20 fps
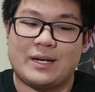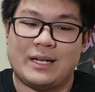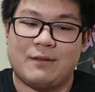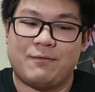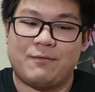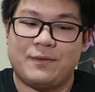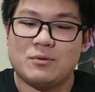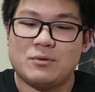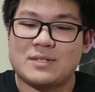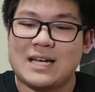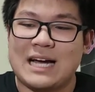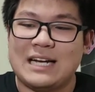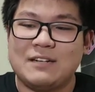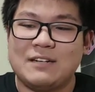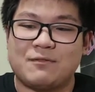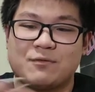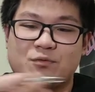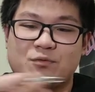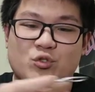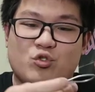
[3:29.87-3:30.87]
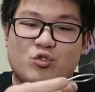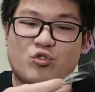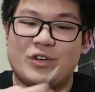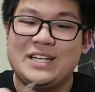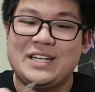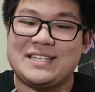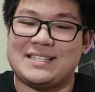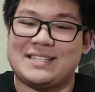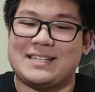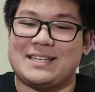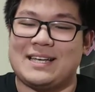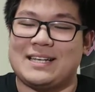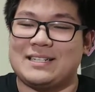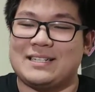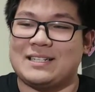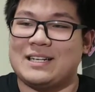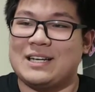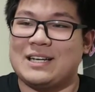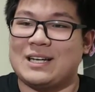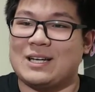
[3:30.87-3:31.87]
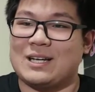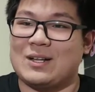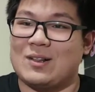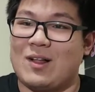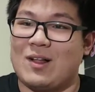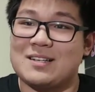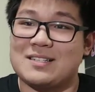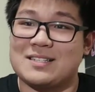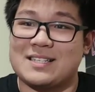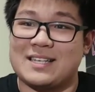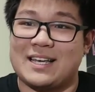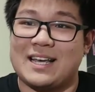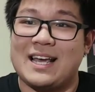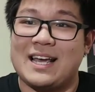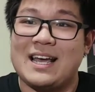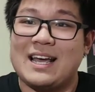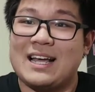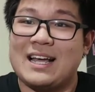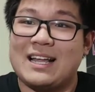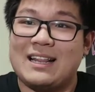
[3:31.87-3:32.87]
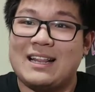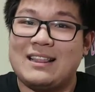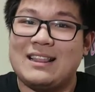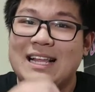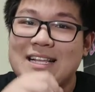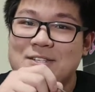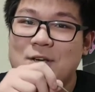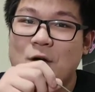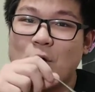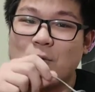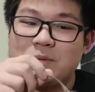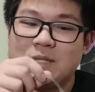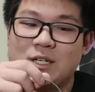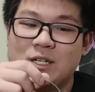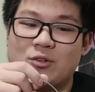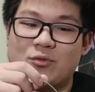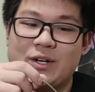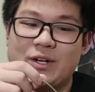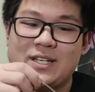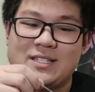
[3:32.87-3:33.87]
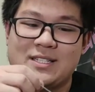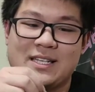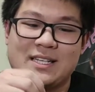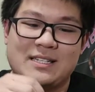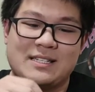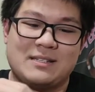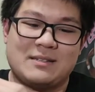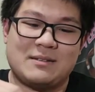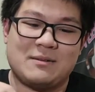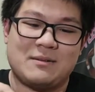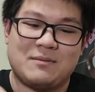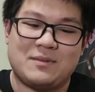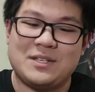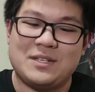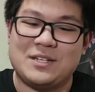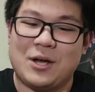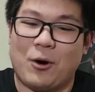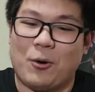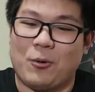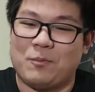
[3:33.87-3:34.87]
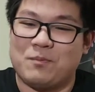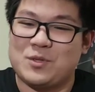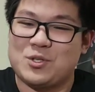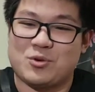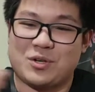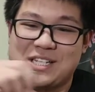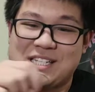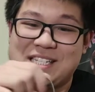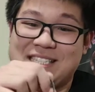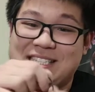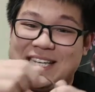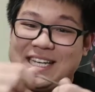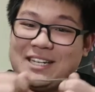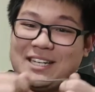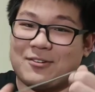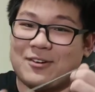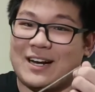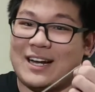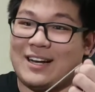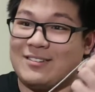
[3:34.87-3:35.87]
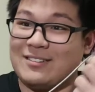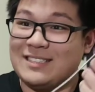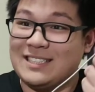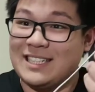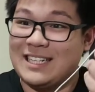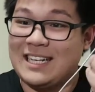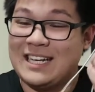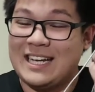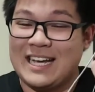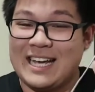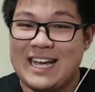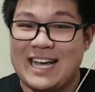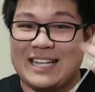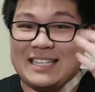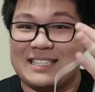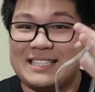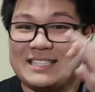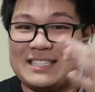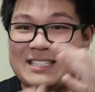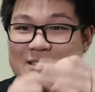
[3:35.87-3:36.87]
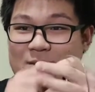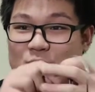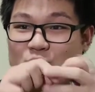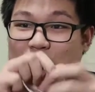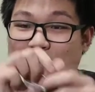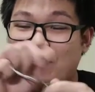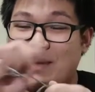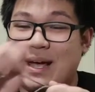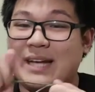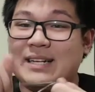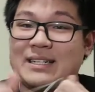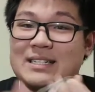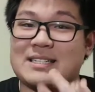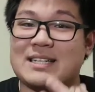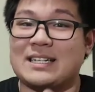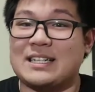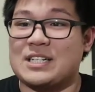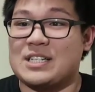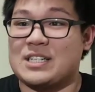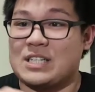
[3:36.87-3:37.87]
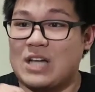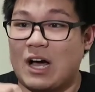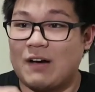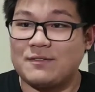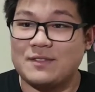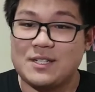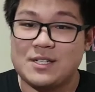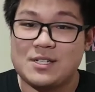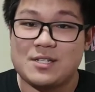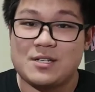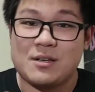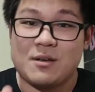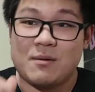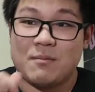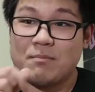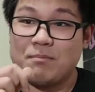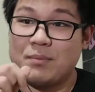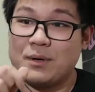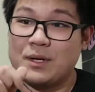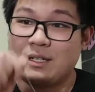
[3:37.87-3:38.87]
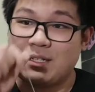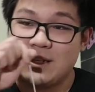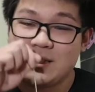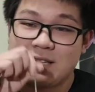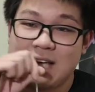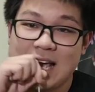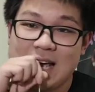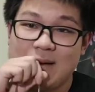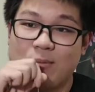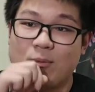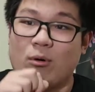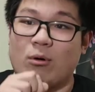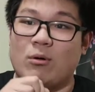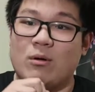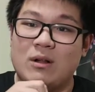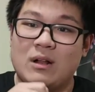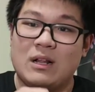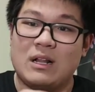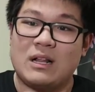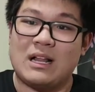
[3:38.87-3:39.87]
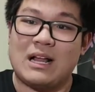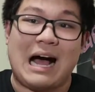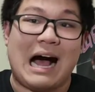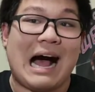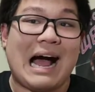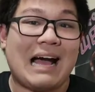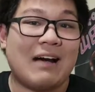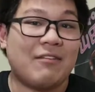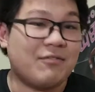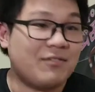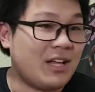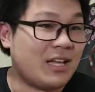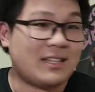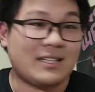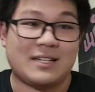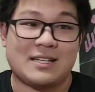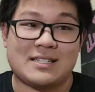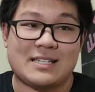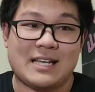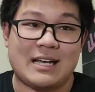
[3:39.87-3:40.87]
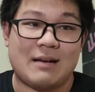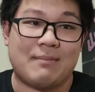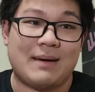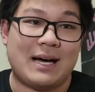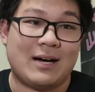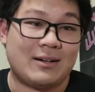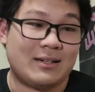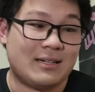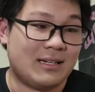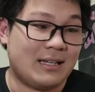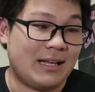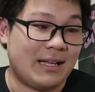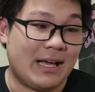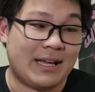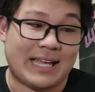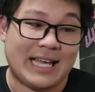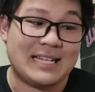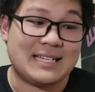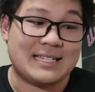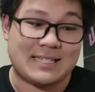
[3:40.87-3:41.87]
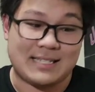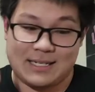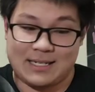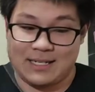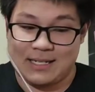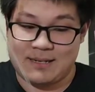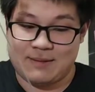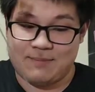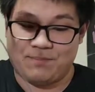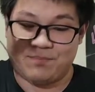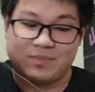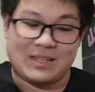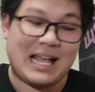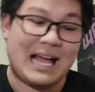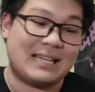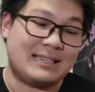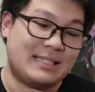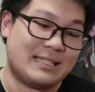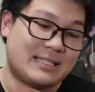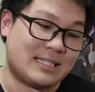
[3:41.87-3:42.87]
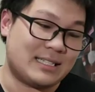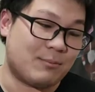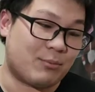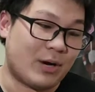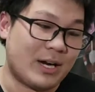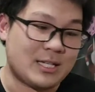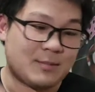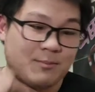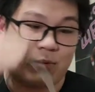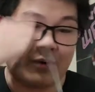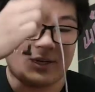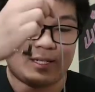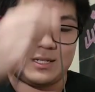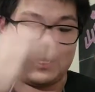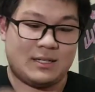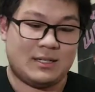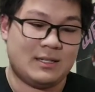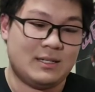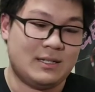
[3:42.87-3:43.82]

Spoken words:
It feels kind of greasy and glossy. Let's hope the grease can, sort of stick around and remain this kind of softness. But this cable, I have nothing to say against it at this kind of price point.